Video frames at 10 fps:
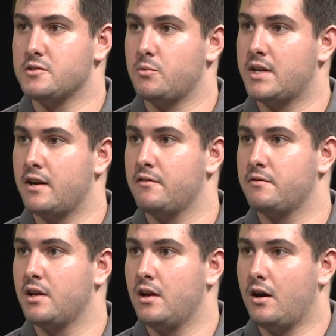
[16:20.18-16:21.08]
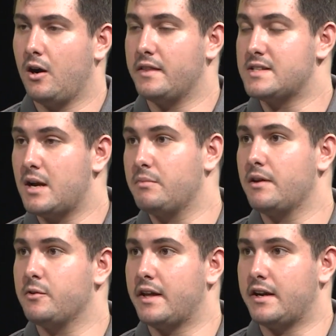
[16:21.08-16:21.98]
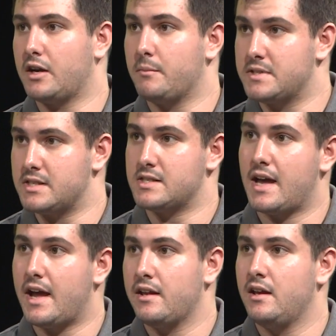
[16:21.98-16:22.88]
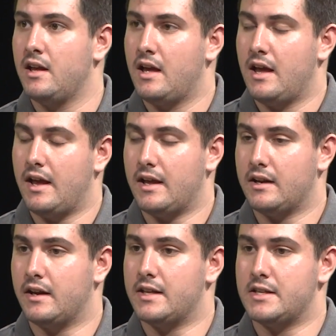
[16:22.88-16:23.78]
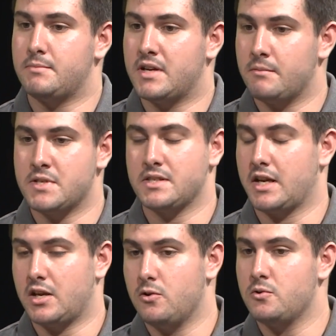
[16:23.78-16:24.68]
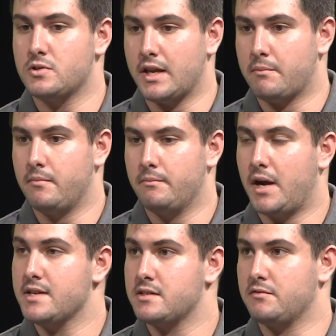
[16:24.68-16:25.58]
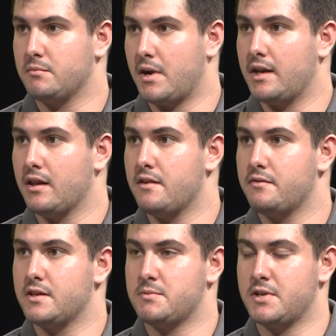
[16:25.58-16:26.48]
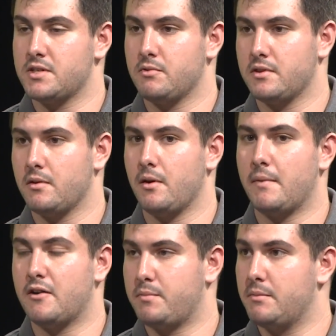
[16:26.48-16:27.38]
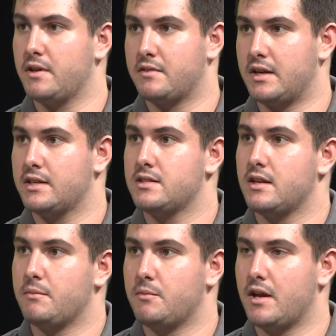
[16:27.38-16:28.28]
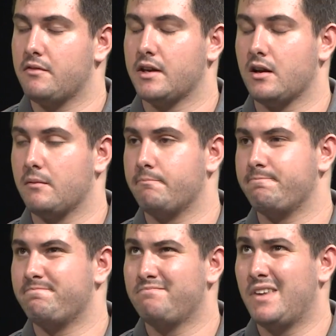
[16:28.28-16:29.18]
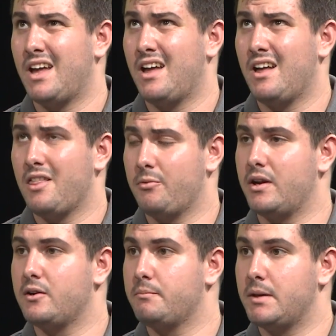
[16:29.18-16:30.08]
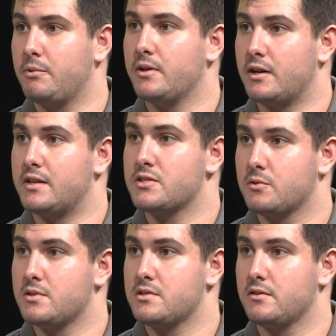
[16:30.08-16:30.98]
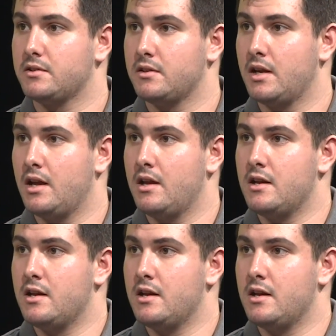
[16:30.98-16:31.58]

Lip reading: So we kind of are the top level that encompasses that, and it's become just a huge positive in my life, especially with the amount of people I've connected. I mean, we have 300 people in our Discord server,